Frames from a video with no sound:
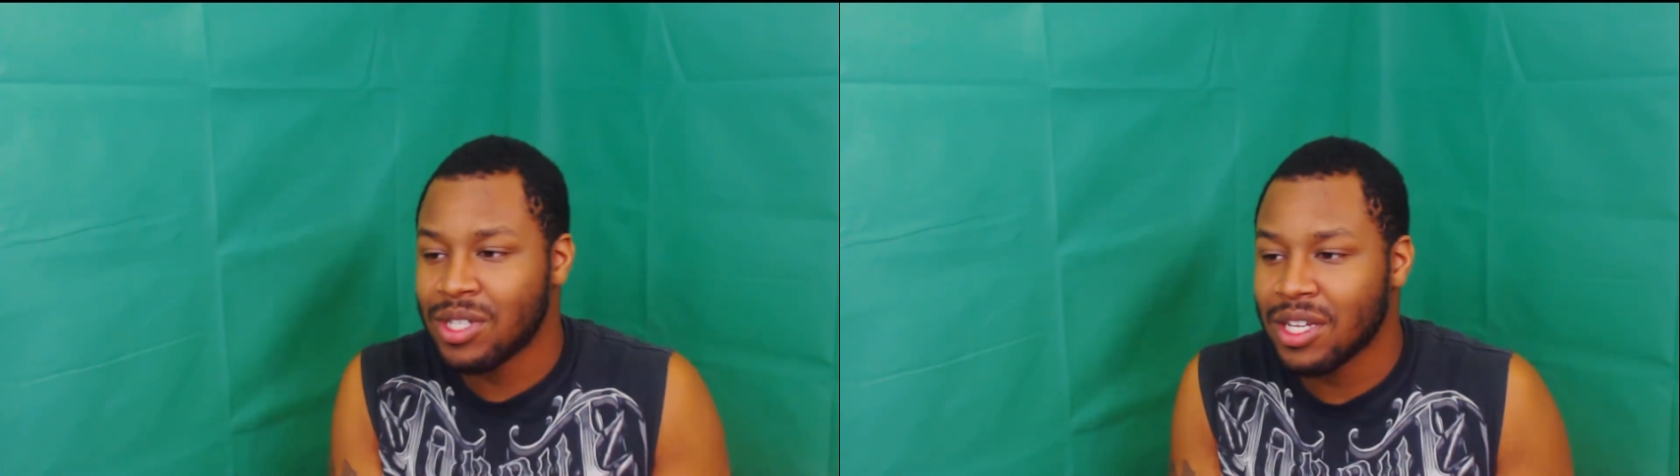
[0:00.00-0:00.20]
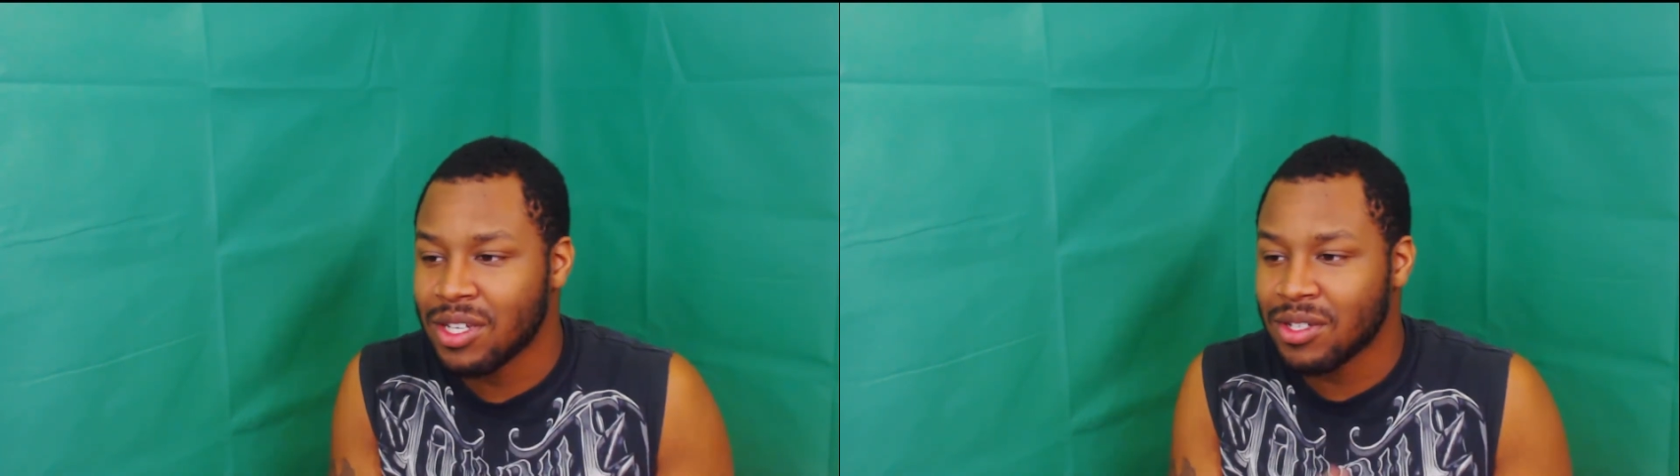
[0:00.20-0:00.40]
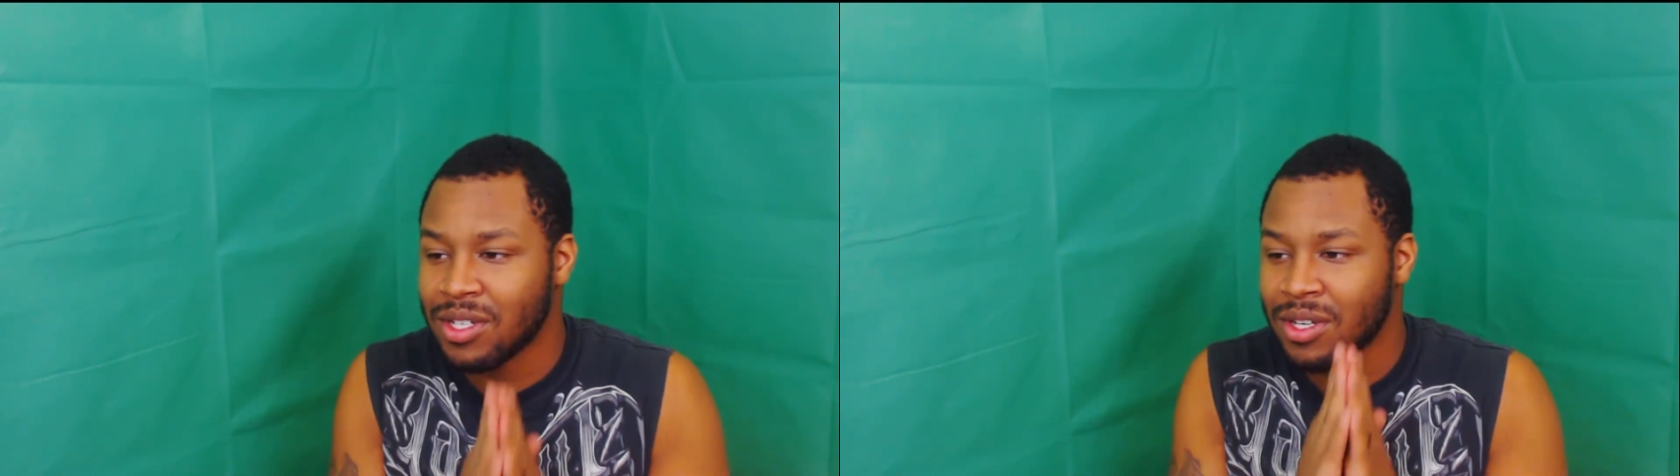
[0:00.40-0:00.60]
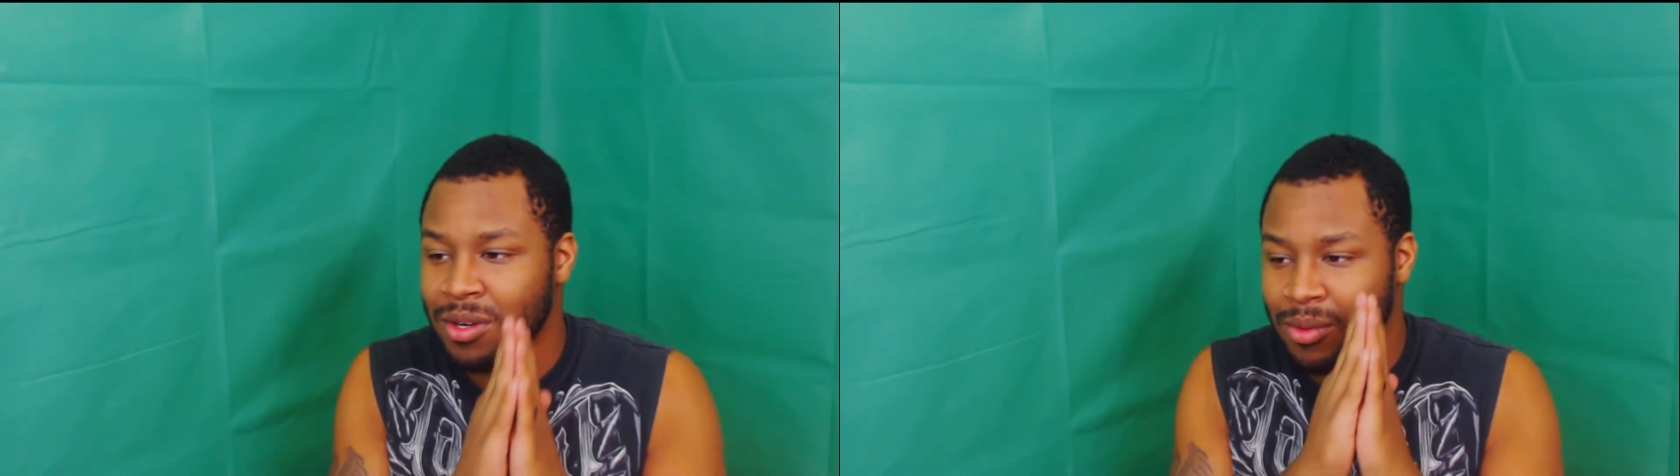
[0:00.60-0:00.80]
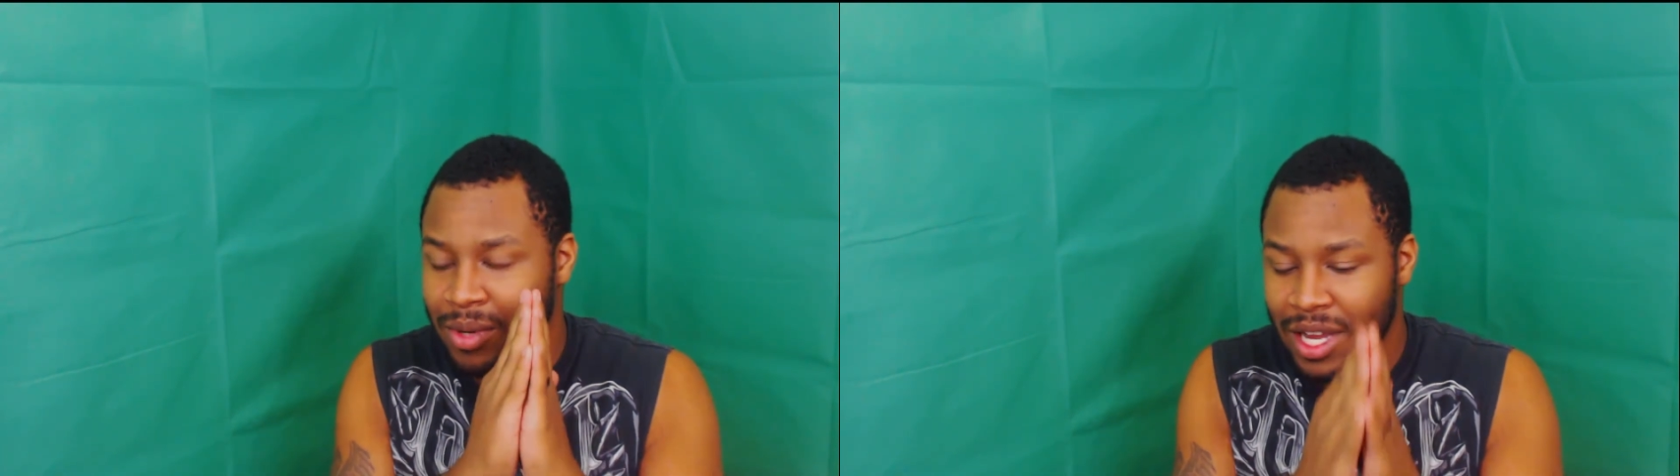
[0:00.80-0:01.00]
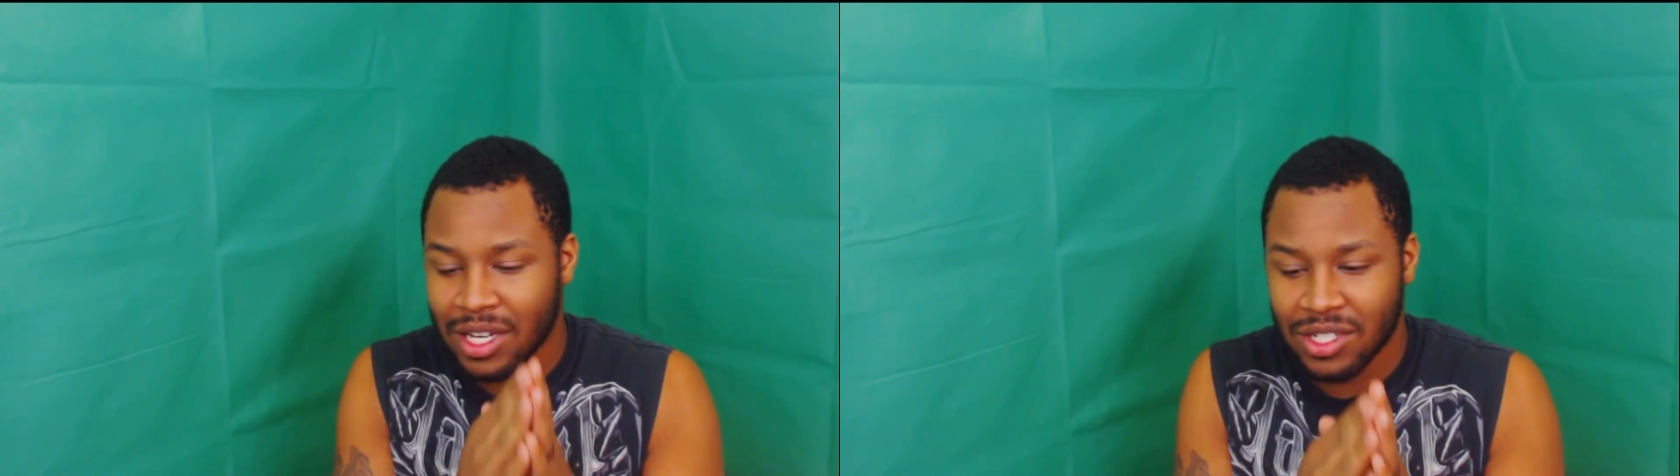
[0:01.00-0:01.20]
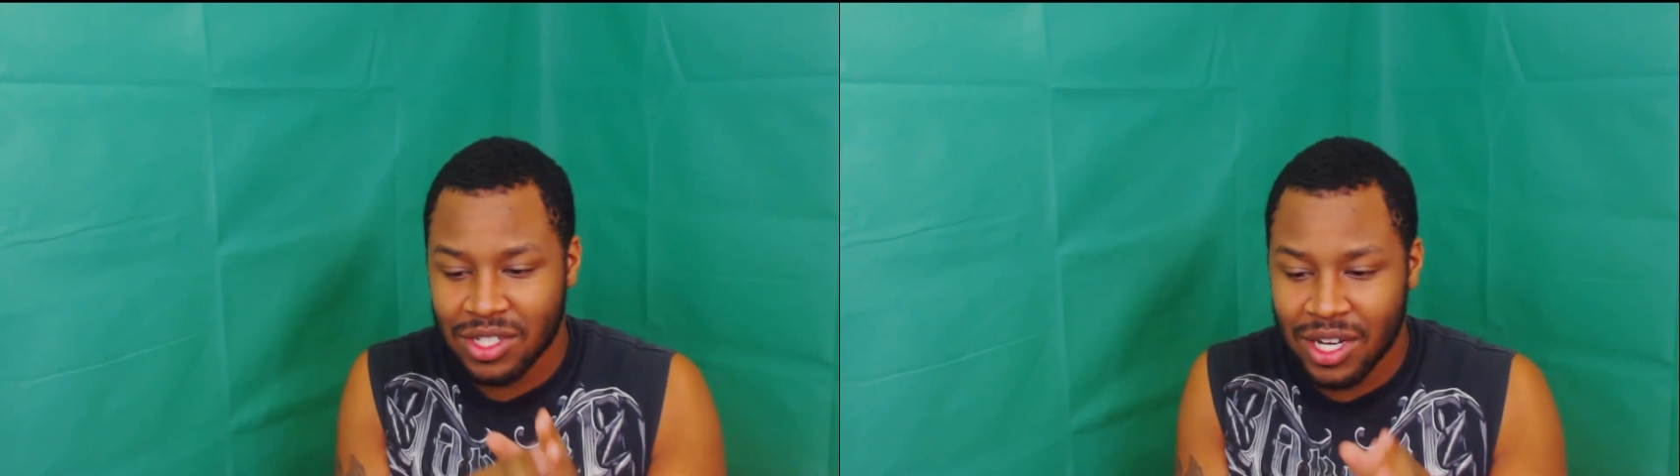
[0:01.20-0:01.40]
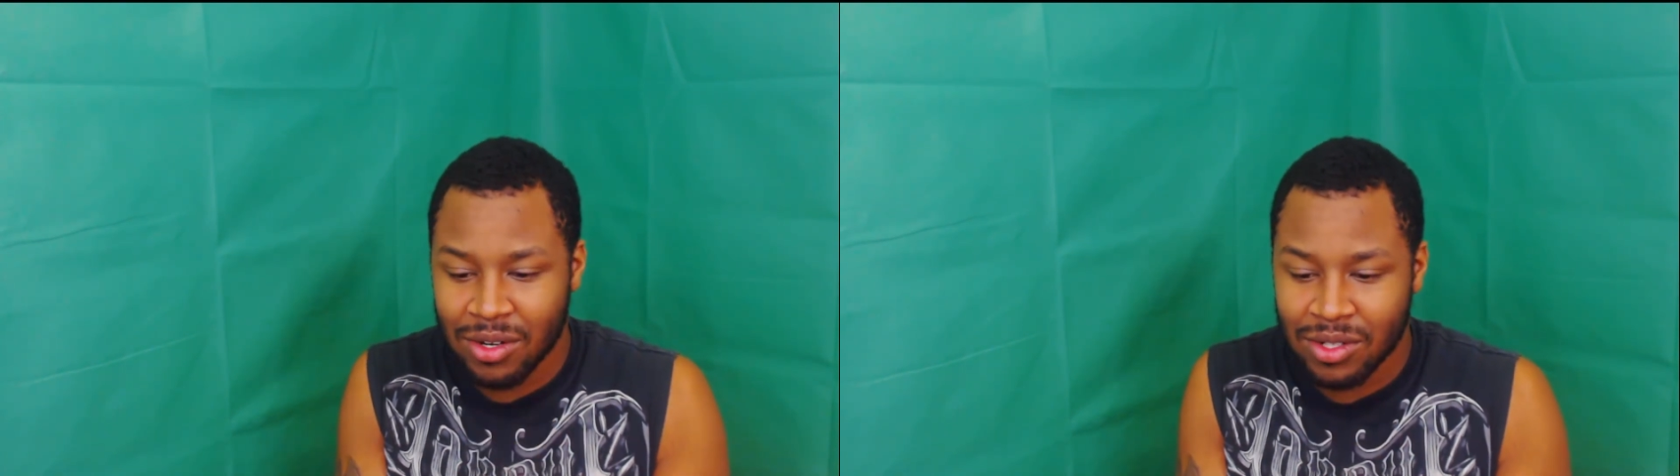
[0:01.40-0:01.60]
Shouts out to your
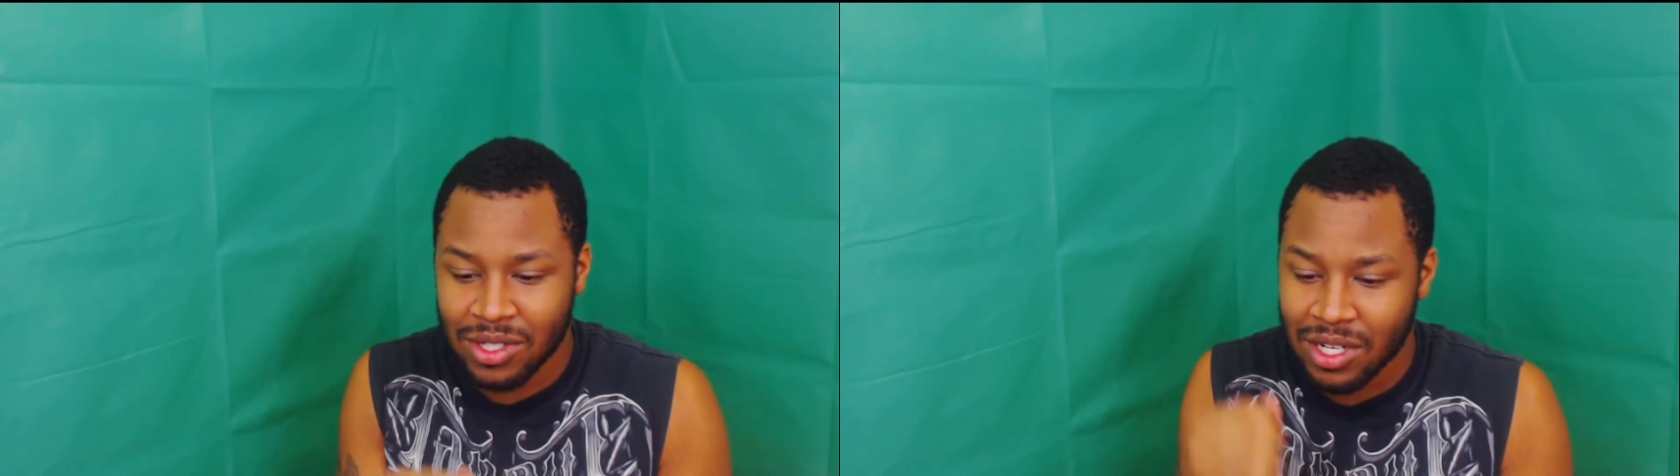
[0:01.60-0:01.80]
reaction channel.